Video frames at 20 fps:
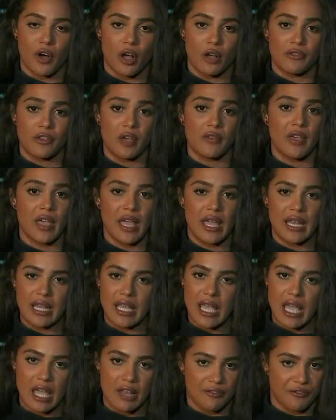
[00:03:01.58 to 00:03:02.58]
all, if you have
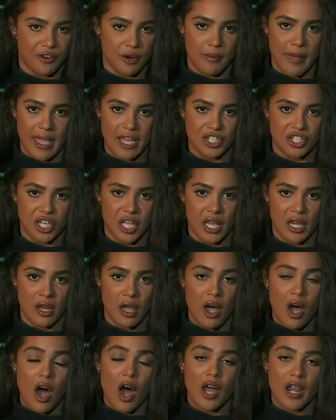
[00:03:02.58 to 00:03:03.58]
any information
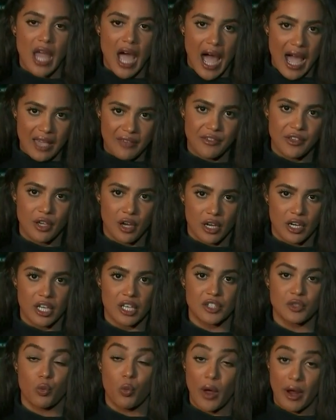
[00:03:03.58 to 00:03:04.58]
on
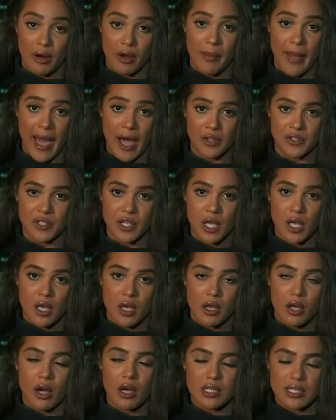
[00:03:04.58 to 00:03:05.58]
Iviana's whereabouts,
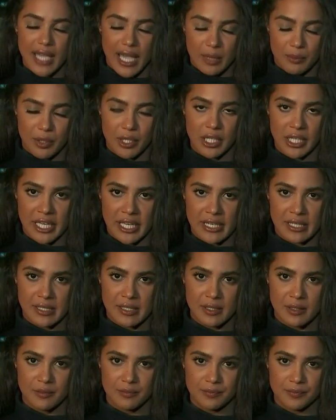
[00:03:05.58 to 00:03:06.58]
contact
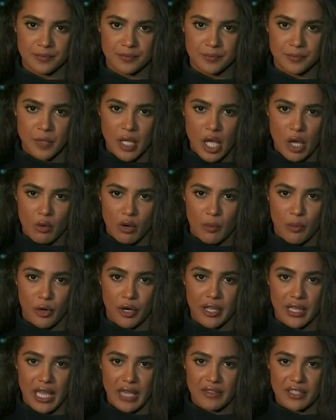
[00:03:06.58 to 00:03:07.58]
police.
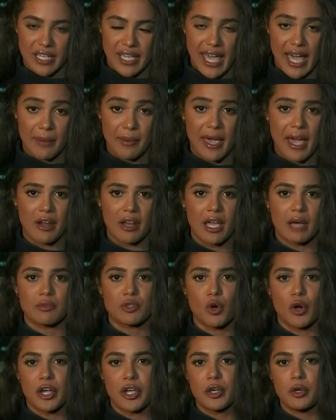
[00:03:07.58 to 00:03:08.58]
Reporting live in DeKalb County, I'm
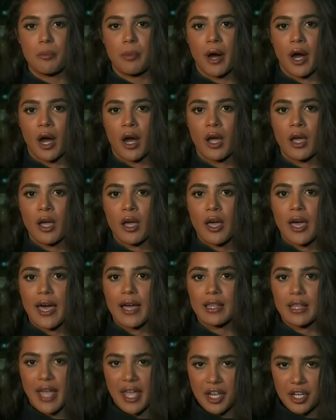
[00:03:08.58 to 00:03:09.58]
Tori Cooper,
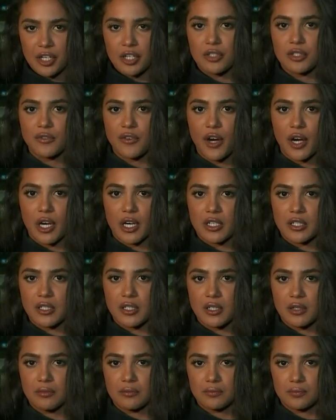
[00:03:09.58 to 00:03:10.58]
Atlanta News
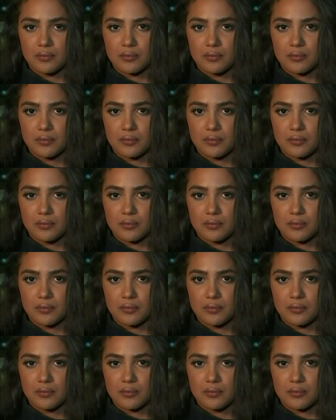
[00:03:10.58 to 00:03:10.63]
First.